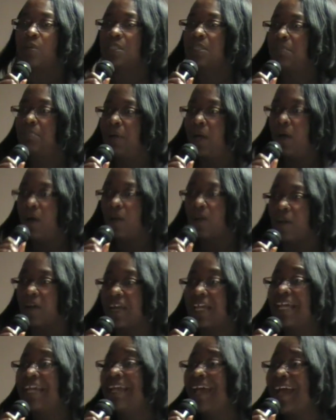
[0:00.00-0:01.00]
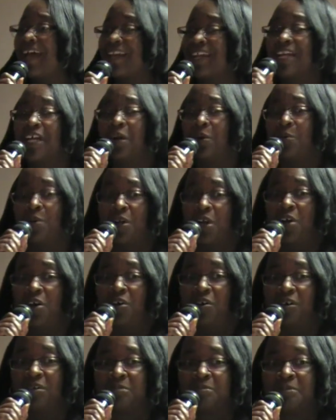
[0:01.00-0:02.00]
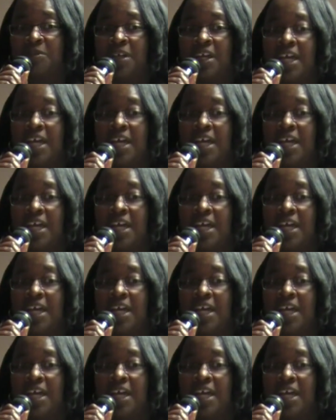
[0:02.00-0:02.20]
was a baller. He had it going on.